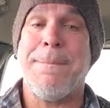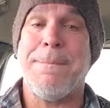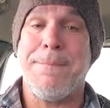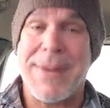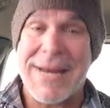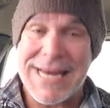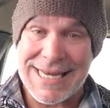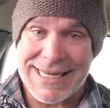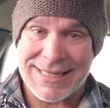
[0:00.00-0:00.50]
getting
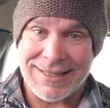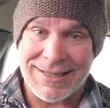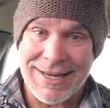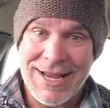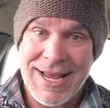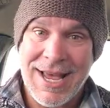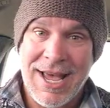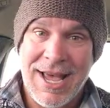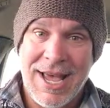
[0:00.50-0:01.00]
beaten.
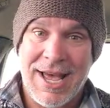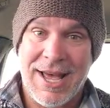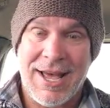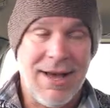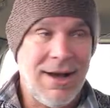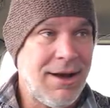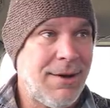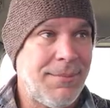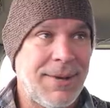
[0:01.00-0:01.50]

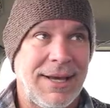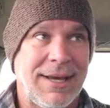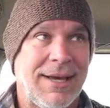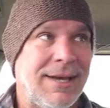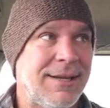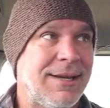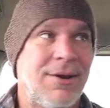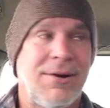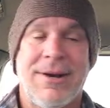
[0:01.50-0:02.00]
Oh my
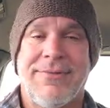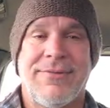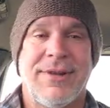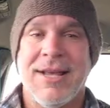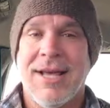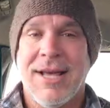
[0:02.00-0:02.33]
God, there